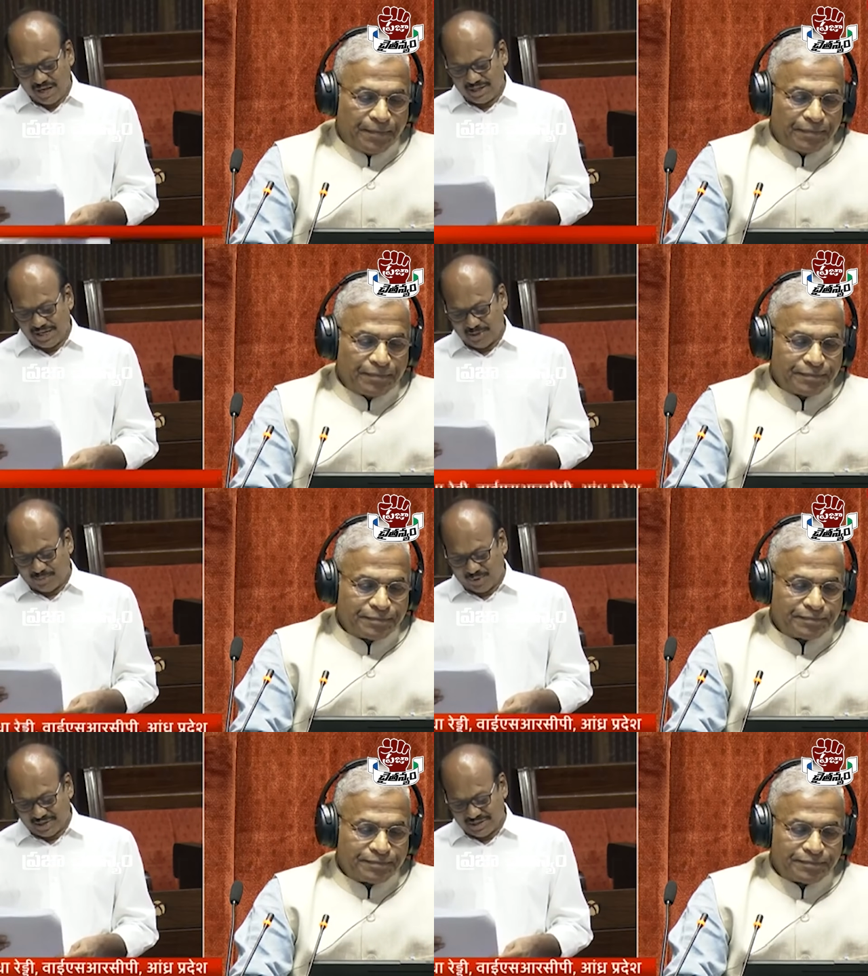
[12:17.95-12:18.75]
Speaker 1: These
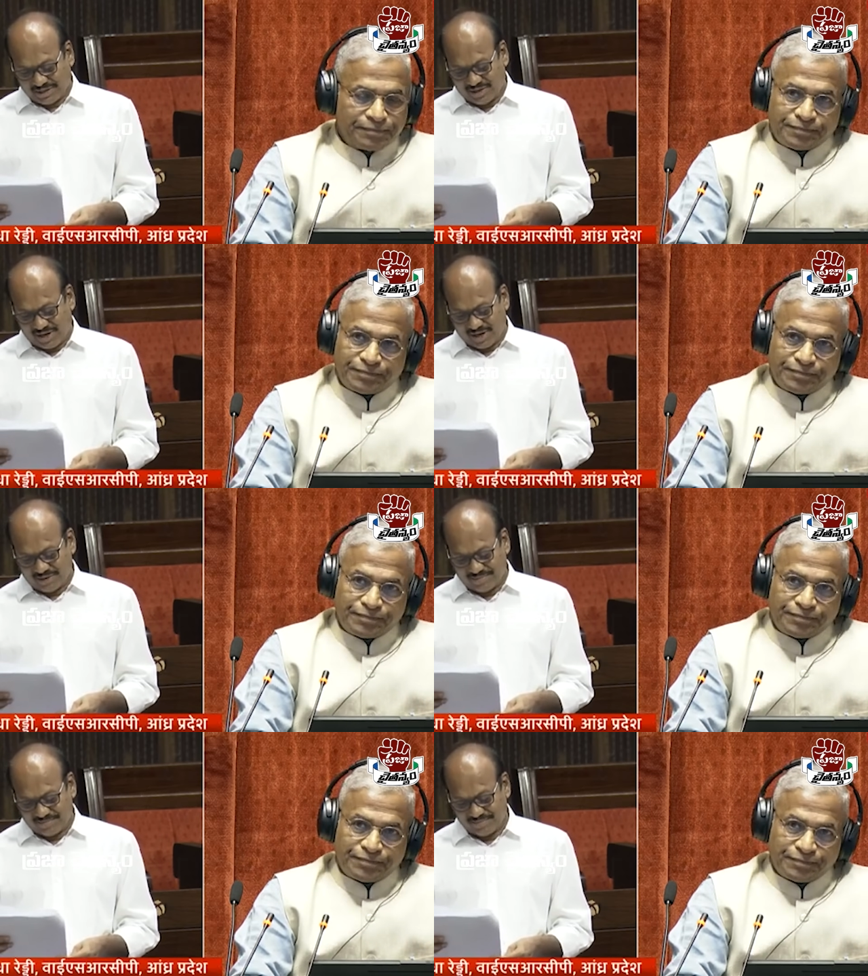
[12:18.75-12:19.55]
projects are
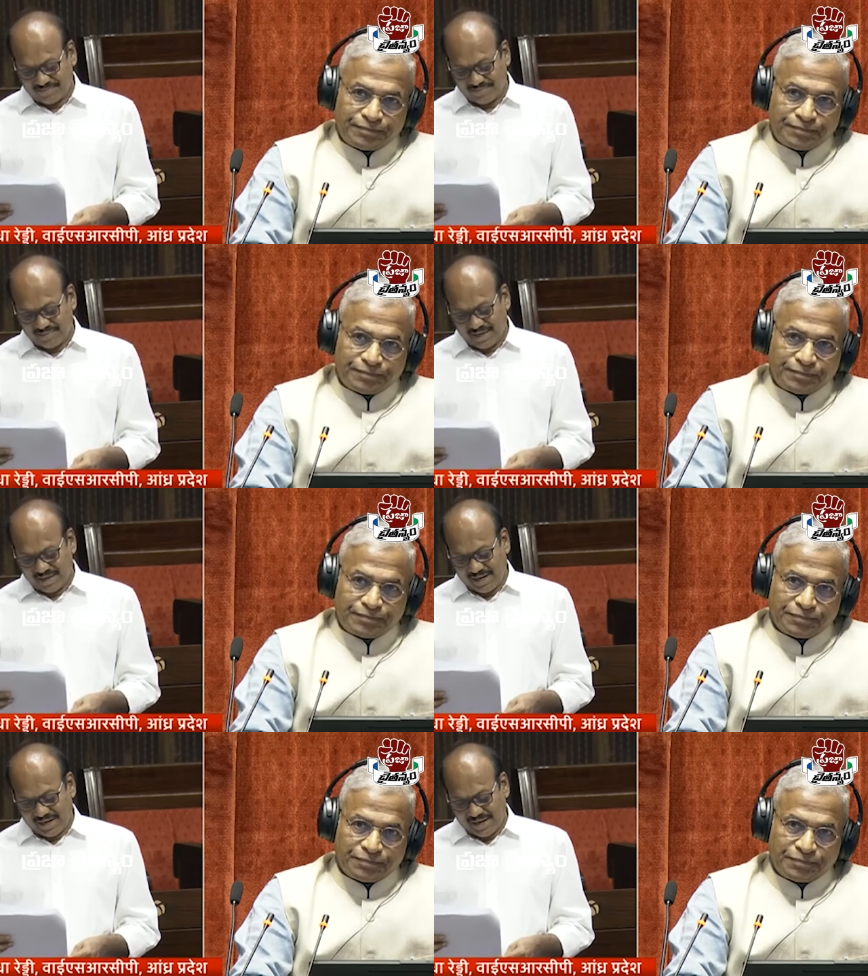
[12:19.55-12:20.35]

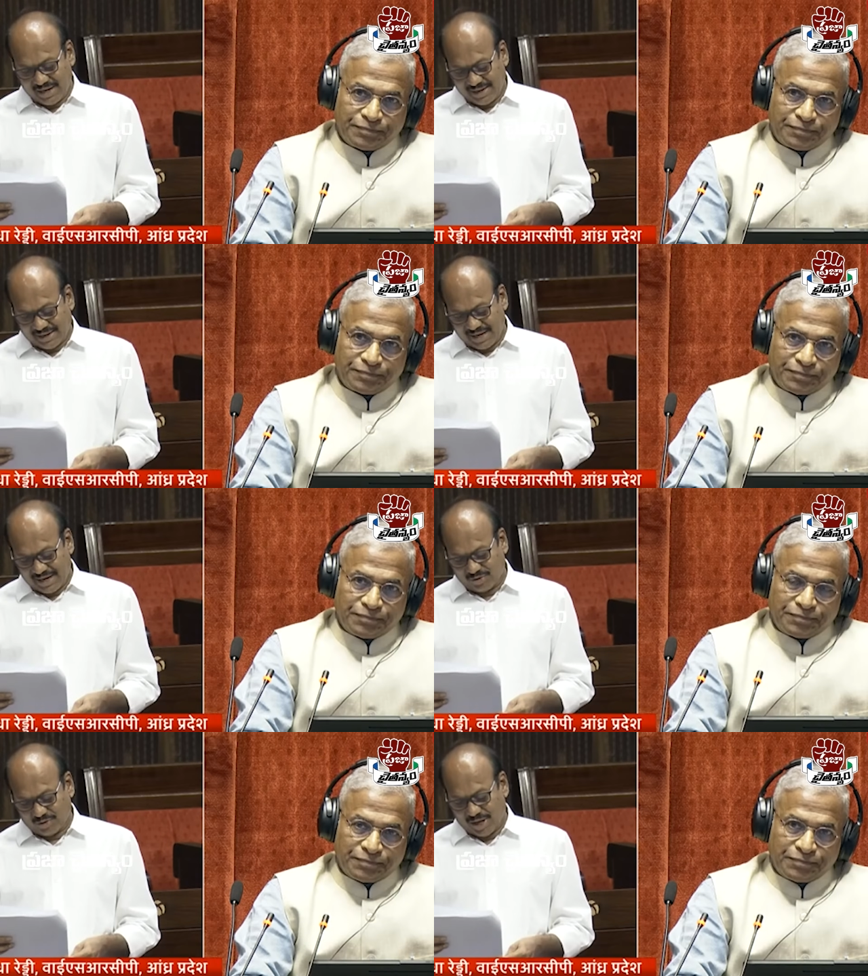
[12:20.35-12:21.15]

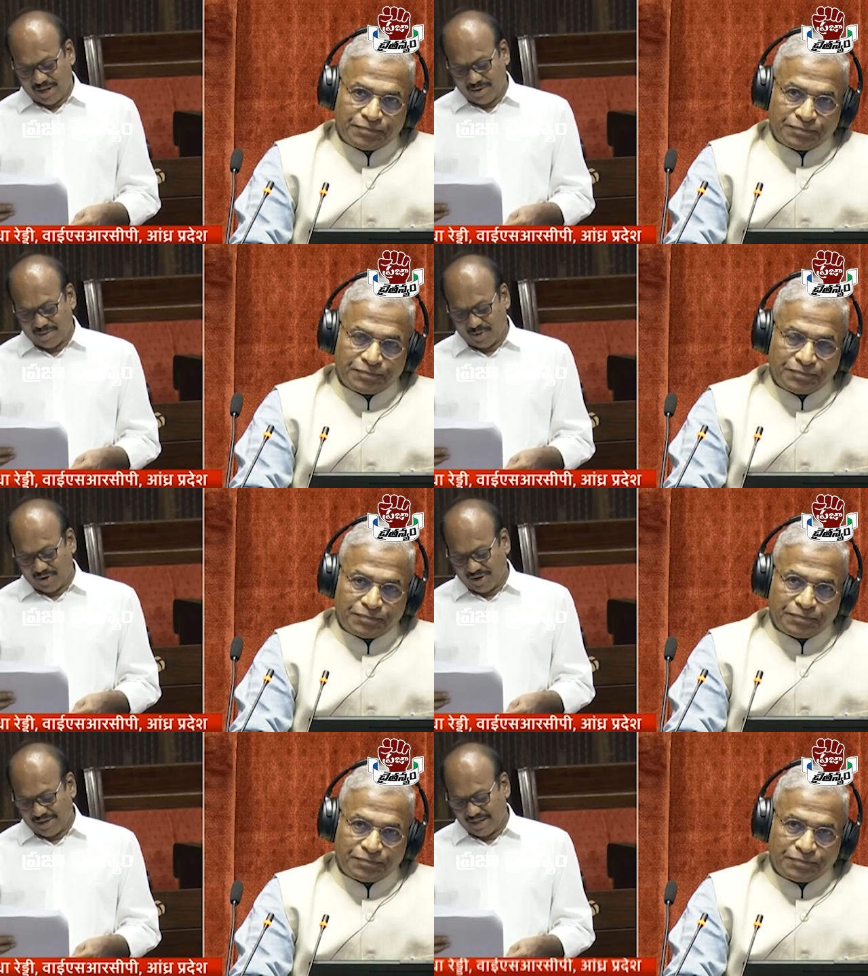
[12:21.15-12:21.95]
integral to the
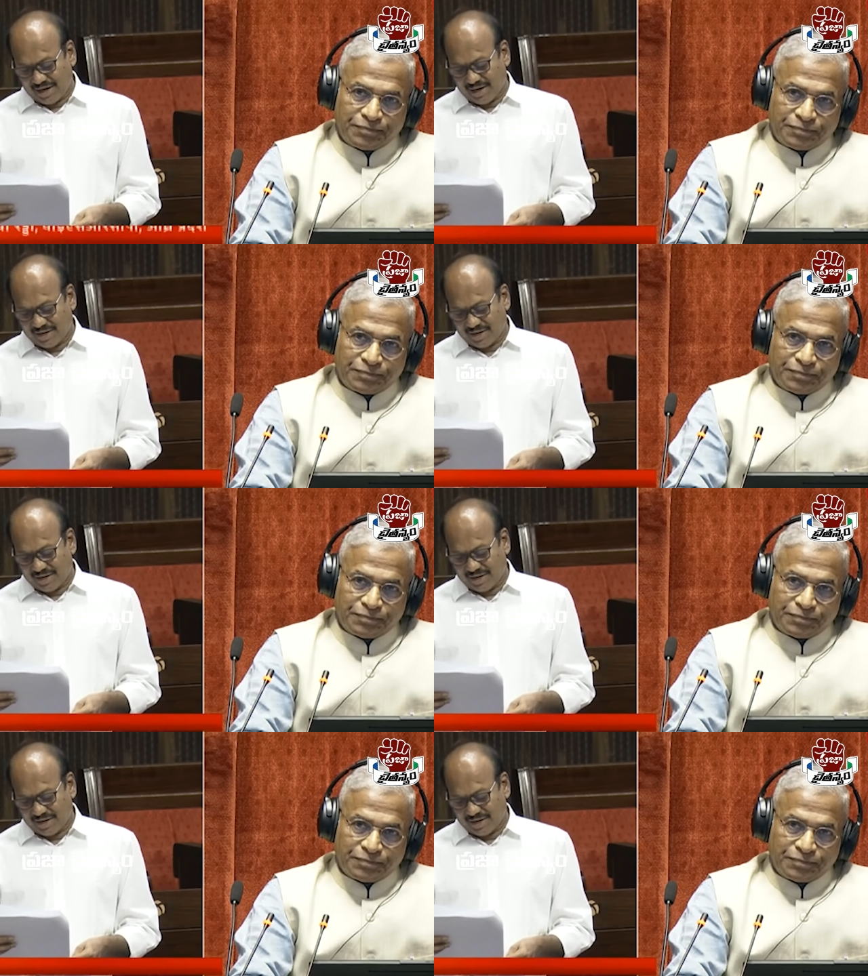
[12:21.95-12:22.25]
broader